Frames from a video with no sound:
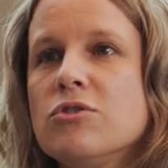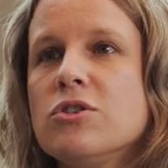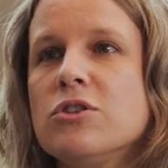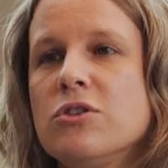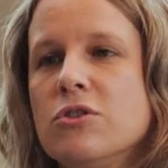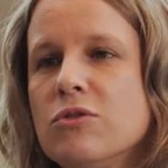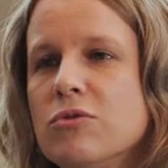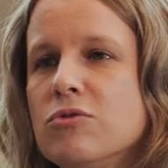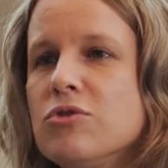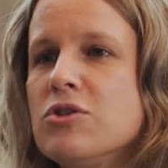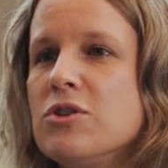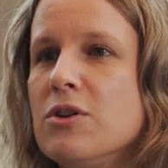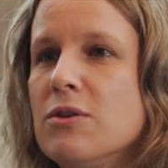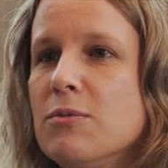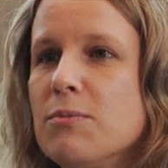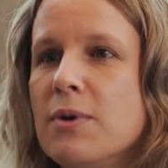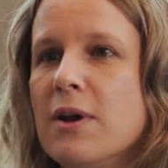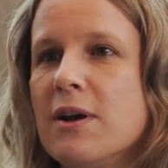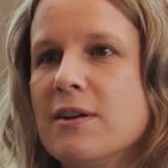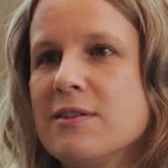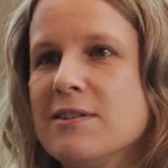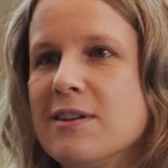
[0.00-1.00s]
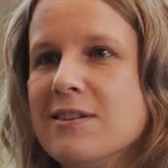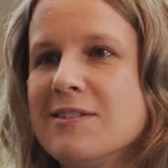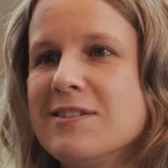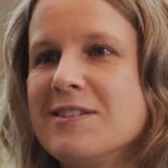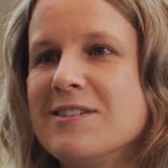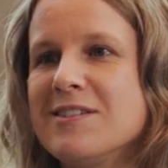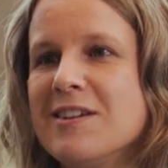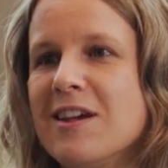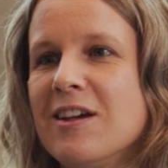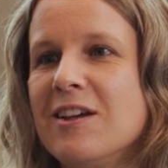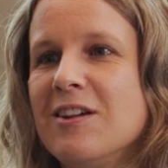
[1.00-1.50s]
huge impacts on
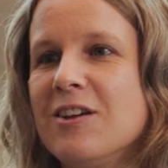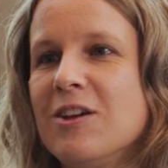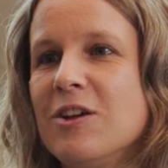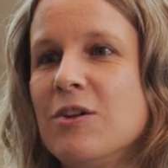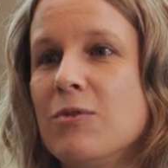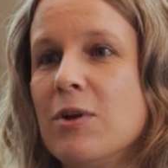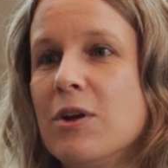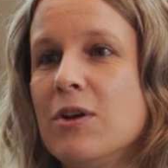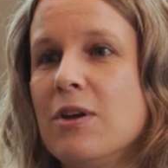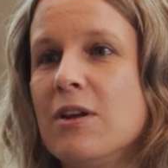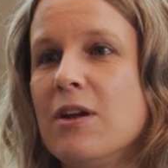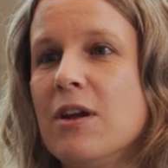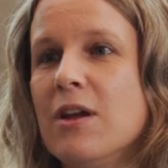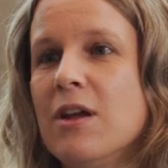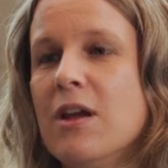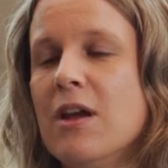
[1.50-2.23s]
society already